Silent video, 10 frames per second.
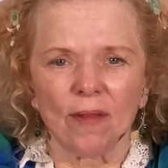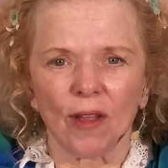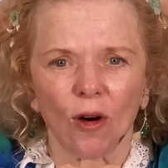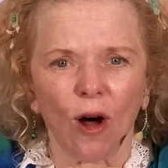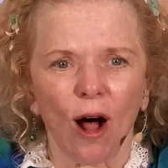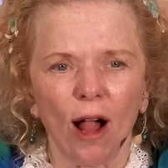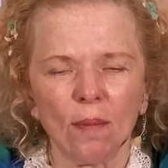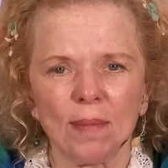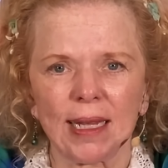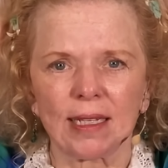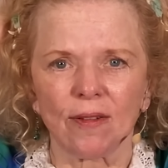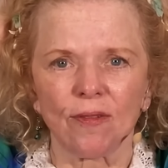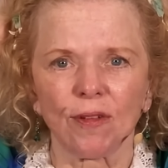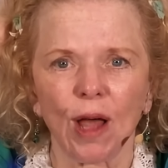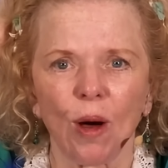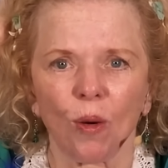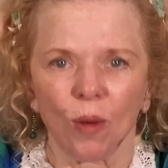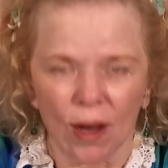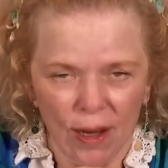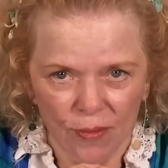they're all meant to
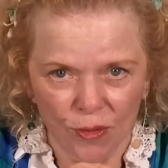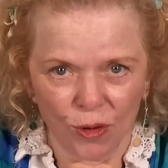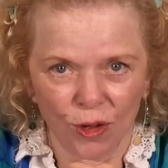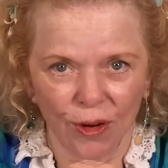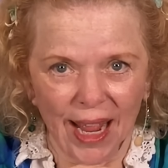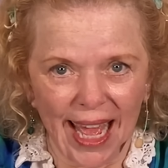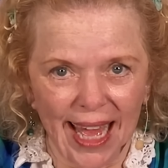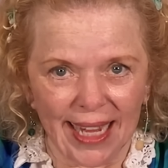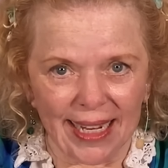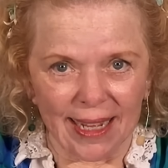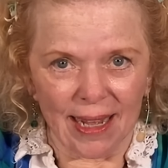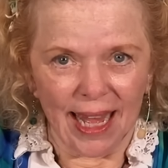flow through your head